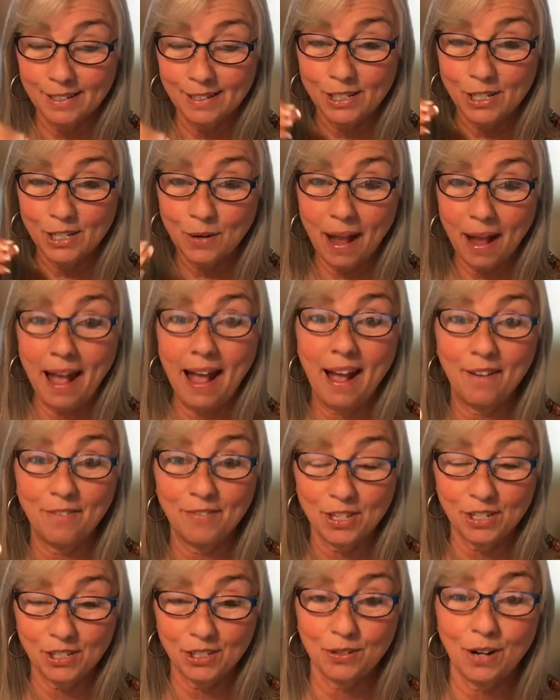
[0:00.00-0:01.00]
to have
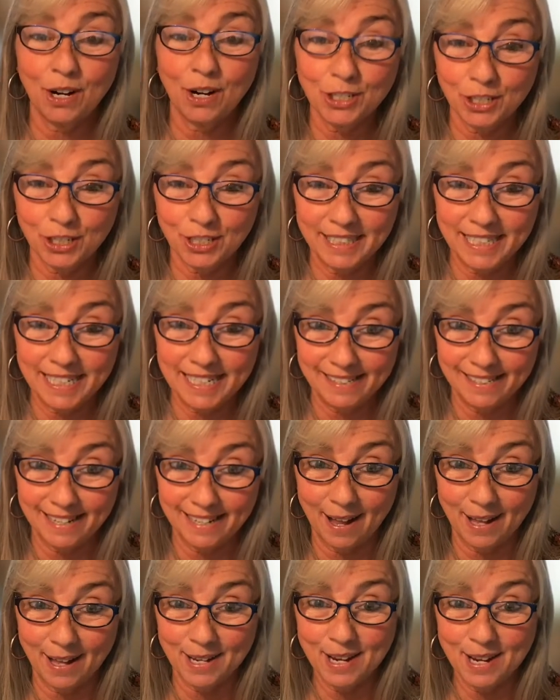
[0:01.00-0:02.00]
the structure clean
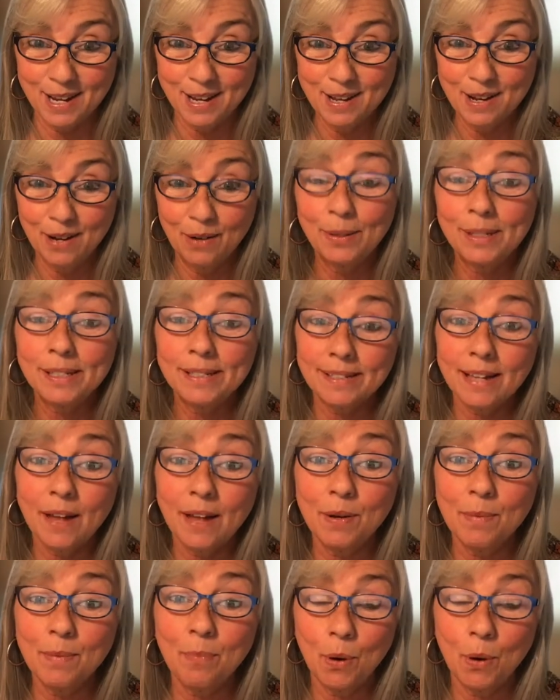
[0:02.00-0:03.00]
done was
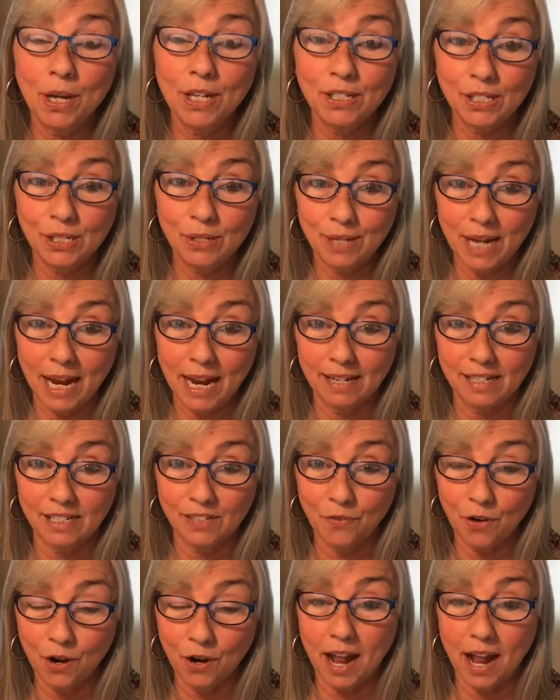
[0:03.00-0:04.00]
7.2 days
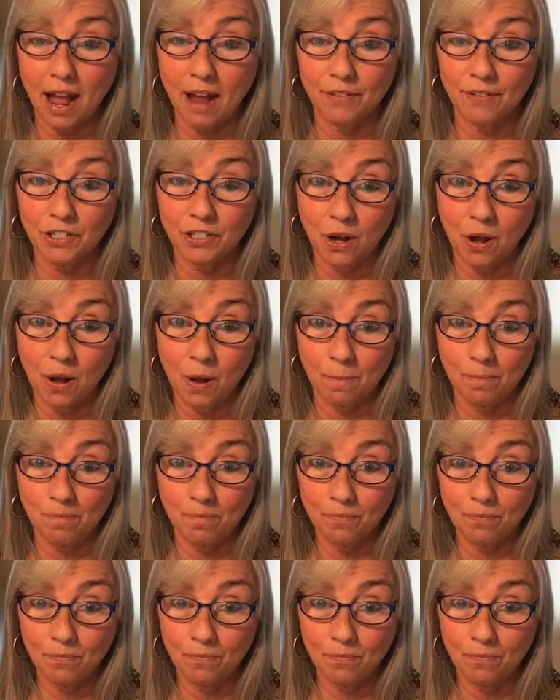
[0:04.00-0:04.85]
for an average home.